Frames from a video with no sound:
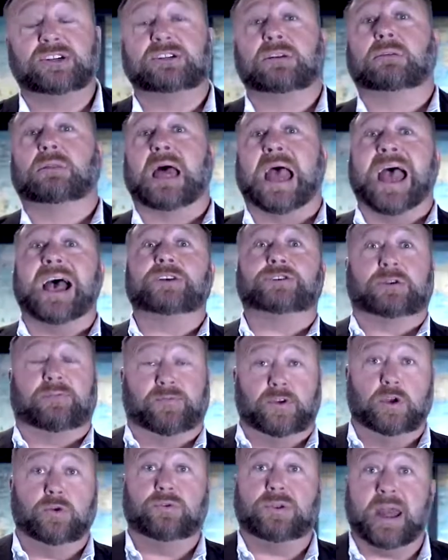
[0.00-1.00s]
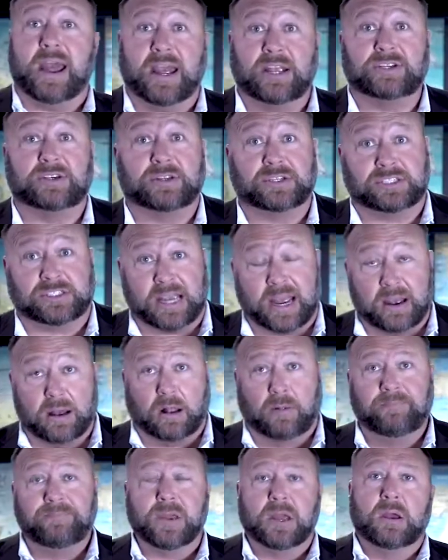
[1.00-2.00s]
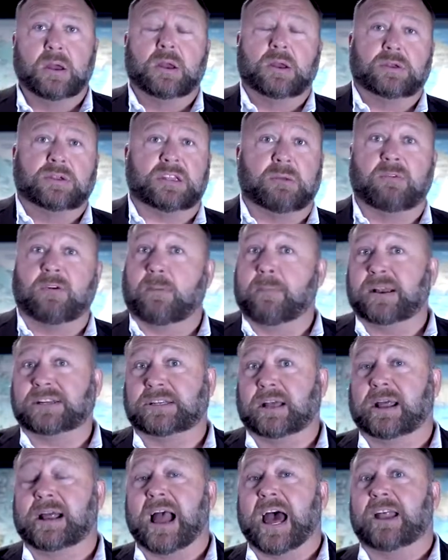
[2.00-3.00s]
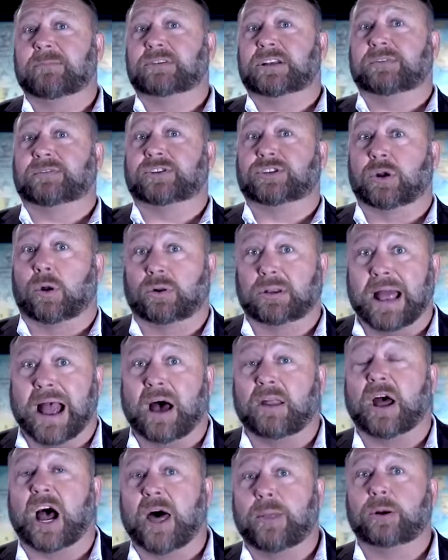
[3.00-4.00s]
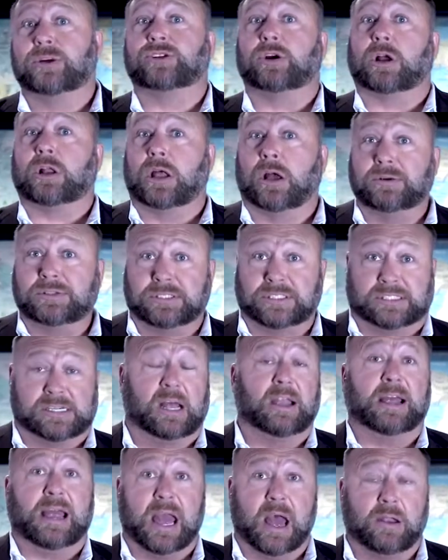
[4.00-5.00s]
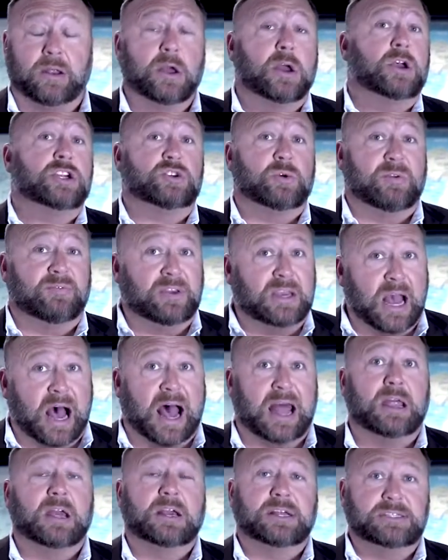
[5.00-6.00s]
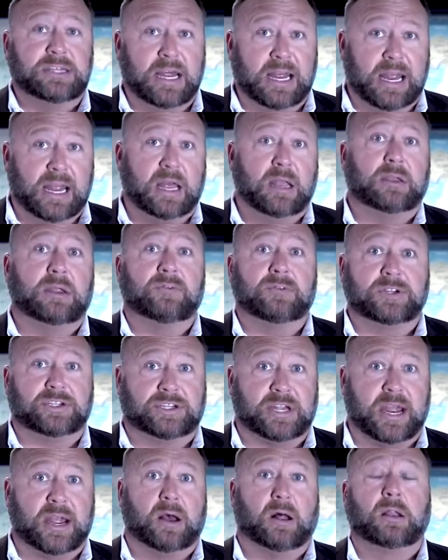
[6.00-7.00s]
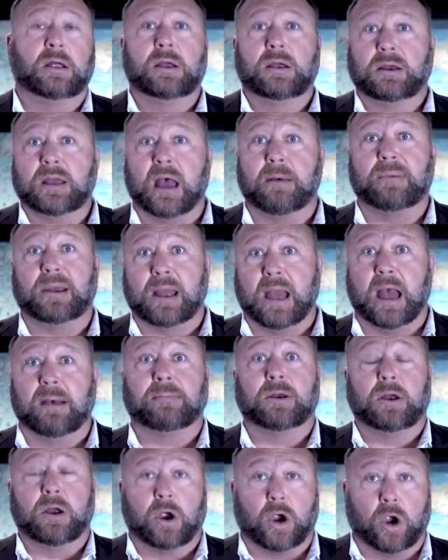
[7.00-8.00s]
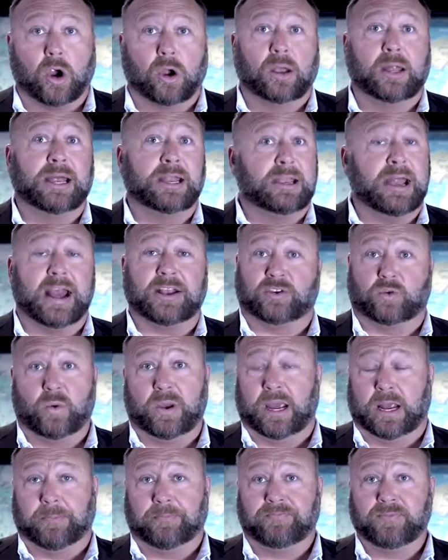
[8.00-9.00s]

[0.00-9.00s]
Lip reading: is the last few days of the sale. Some of our best-selling items have sold out, others are close to selling out, so we've got to end the sale coming up early next week.